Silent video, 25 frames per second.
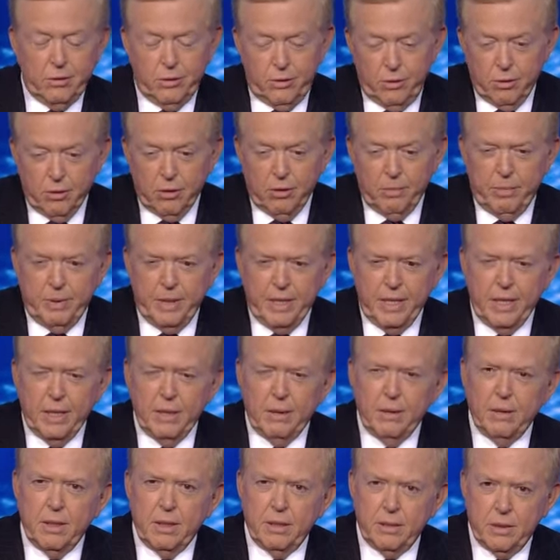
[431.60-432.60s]

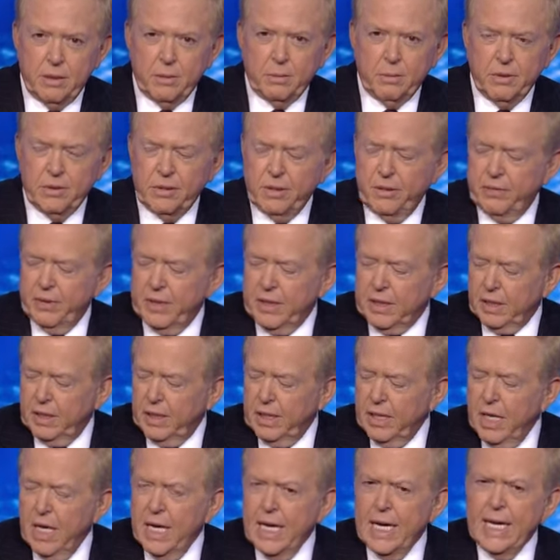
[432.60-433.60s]
European, and
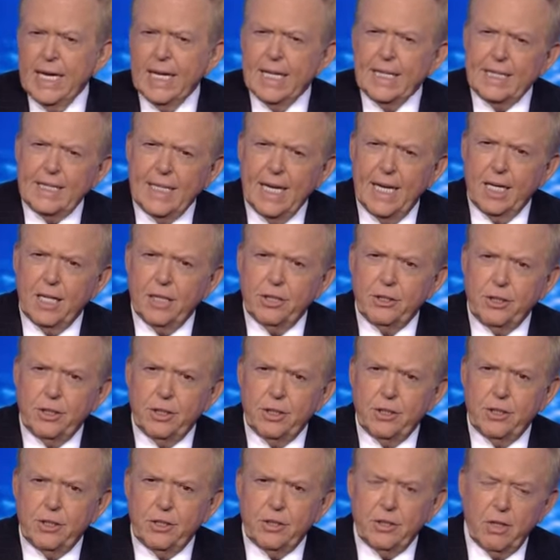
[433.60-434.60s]
specifically
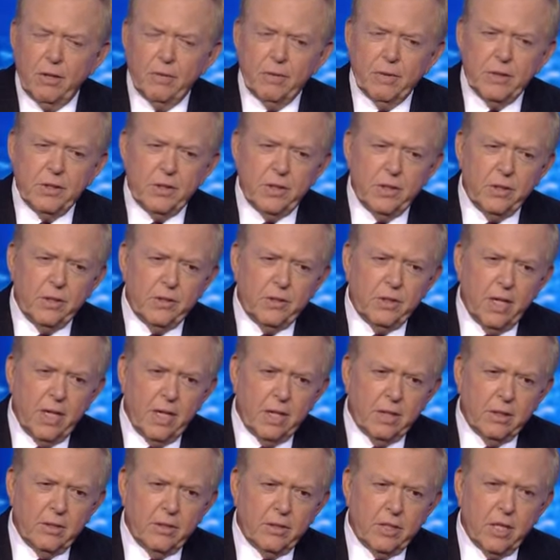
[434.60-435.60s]
intelligence services,
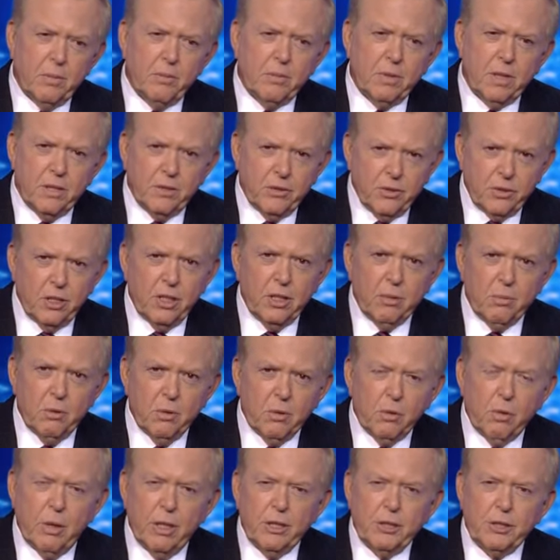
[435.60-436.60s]
and some considerable
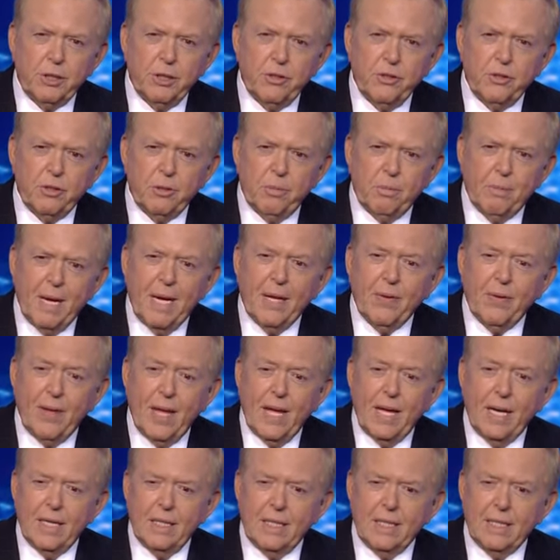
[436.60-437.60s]
questions about
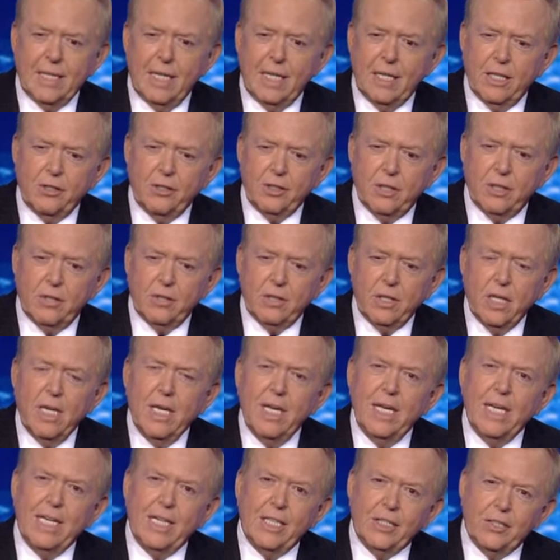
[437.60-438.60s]
that intelligence
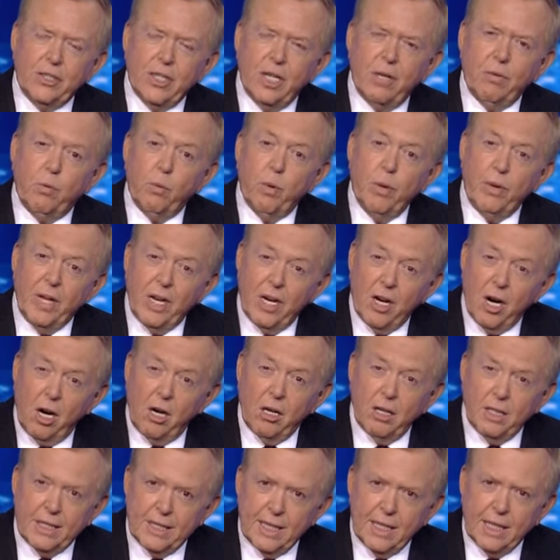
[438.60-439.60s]
itself within
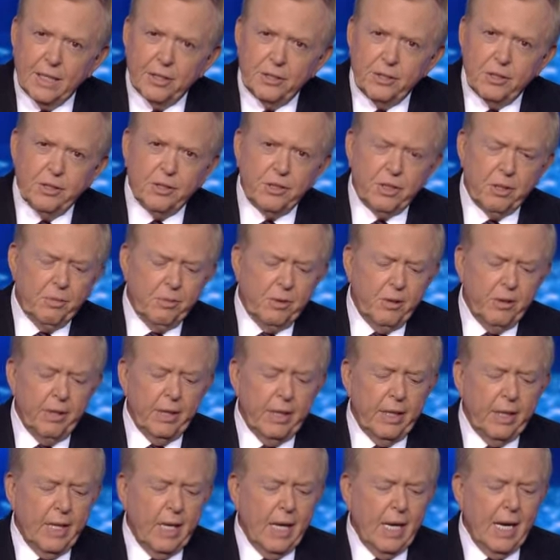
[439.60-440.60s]
our intelligence
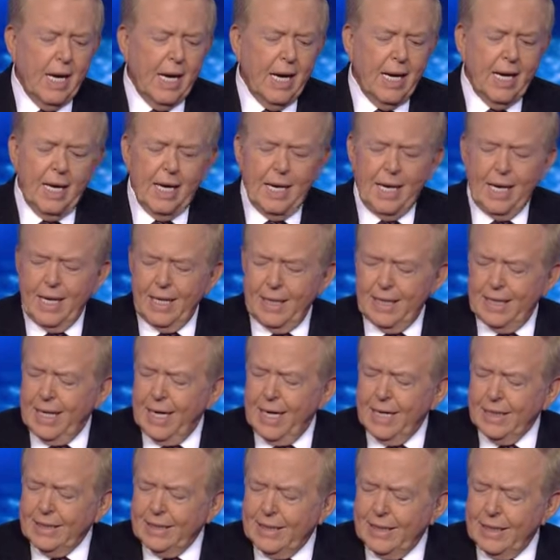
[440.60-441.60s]
community,
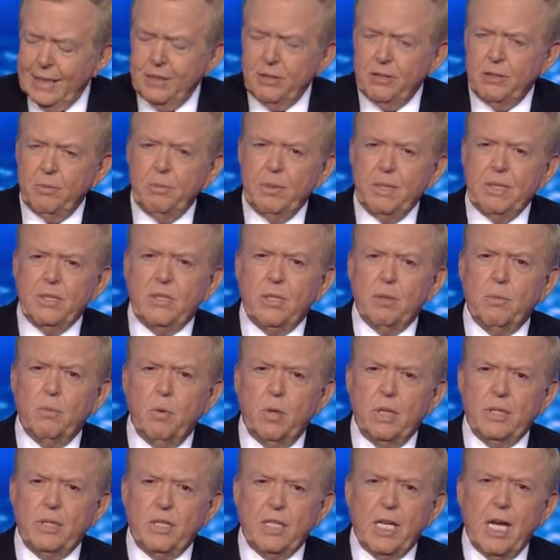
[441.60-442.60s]
I tend to be
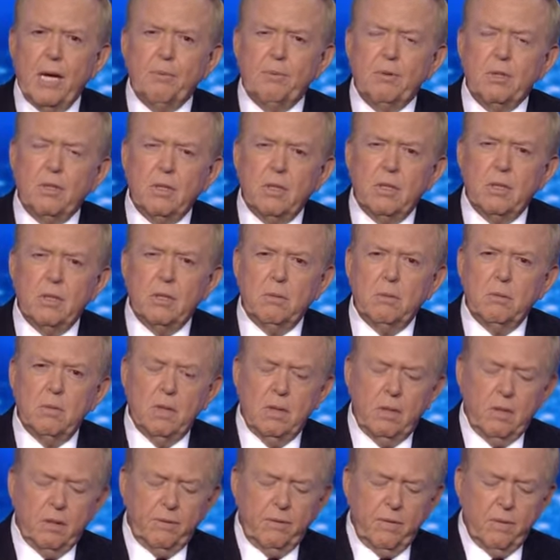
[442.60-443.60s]
somewhat skeptical and
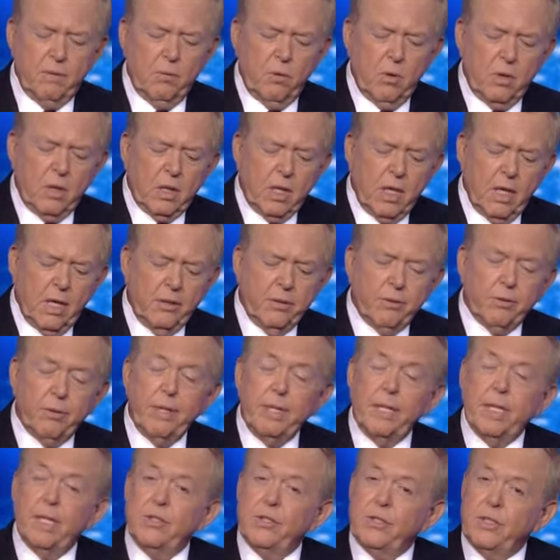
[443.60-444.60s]
would look for more
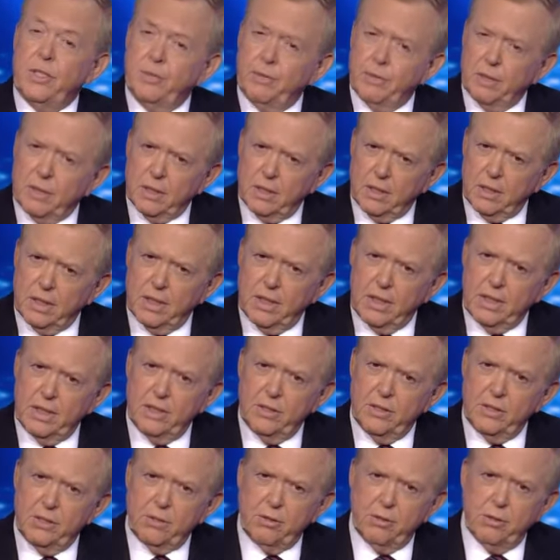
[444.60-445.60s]
concrete, as difficult it
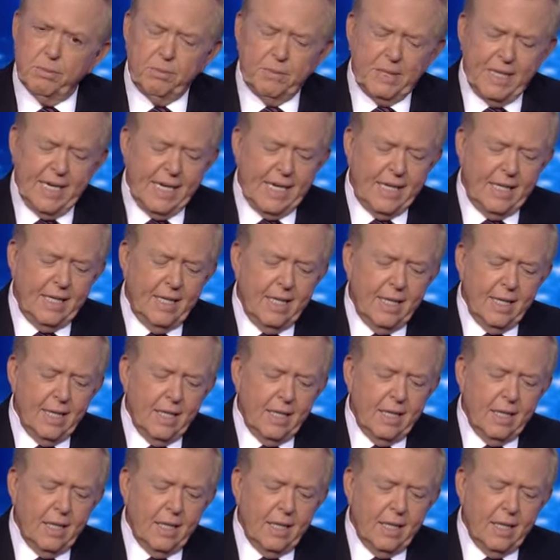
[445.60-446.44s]
is to obtain